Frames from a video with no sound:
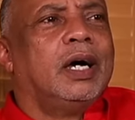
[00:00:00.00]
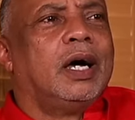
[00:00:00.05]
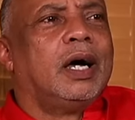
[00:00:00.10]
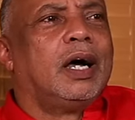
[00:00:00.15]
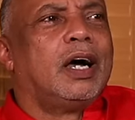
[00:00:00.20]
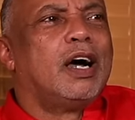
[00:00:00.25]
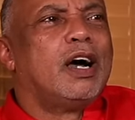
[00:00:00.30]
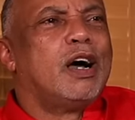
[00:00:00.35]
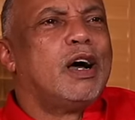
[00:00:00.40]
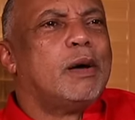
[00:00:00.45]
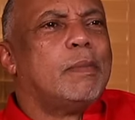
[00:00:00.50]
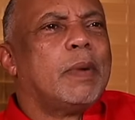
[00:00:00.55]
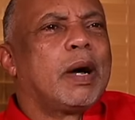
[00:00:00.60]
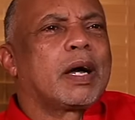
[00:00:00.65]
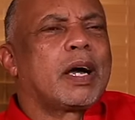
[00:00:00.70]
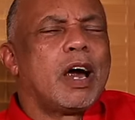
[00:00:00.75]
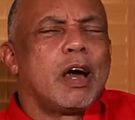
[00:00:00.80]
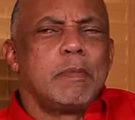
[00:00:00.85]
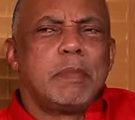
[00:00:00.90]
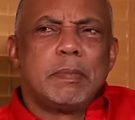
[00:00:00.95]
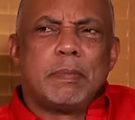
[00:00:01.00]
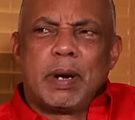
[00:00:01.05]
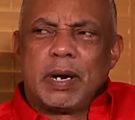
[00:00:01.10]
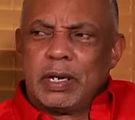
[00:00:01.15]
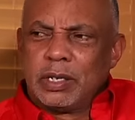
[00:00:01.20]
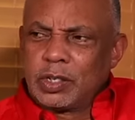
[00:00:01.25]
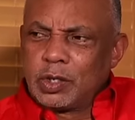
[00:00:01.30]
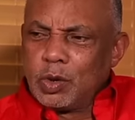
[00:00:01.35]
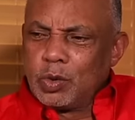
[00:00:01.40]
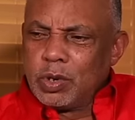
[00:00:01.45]
I can't remember
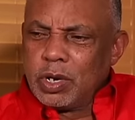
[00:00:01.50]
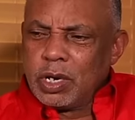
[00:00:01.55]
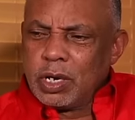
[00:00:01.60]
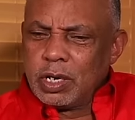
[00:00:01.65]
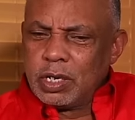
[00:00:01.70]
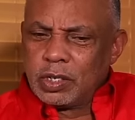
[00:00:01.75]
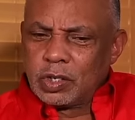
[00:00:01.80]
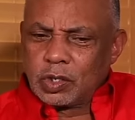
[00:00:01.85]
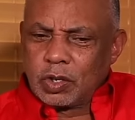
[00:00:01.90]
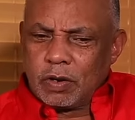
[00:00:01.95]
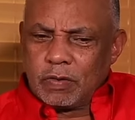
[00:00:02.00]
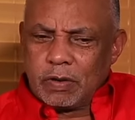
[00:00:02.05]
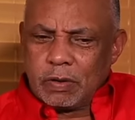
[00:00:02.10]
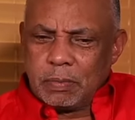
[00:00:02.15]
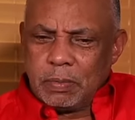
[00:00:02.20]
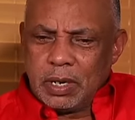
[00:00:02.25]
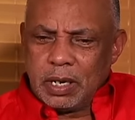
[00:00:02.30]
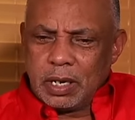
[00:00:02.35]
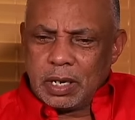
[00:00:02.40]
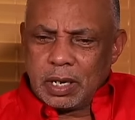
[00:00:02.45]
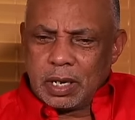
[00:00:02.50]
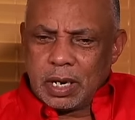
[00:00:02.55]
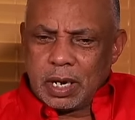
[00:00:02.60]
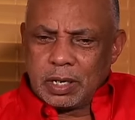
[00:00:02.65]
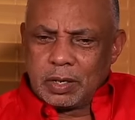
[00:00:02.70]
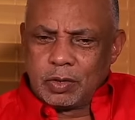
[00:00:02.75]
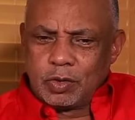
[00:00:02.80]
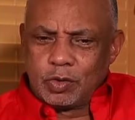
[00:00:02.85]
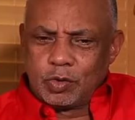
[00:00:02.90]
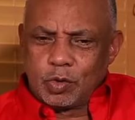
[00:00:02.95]
the sound in Discovery Bay
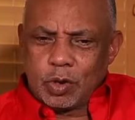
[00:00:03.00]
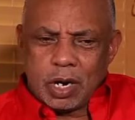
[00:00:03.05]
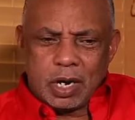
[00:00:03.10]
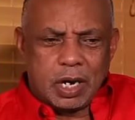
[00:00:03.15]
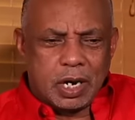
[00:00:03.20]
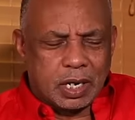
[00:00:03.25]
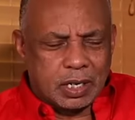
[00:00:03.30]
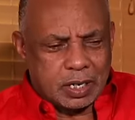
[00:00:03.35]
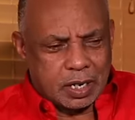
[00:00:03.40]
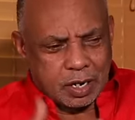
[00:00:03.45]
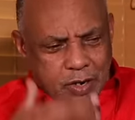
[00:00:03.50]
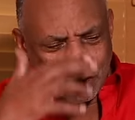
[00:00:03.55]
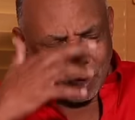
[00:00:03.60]
that drew a lot of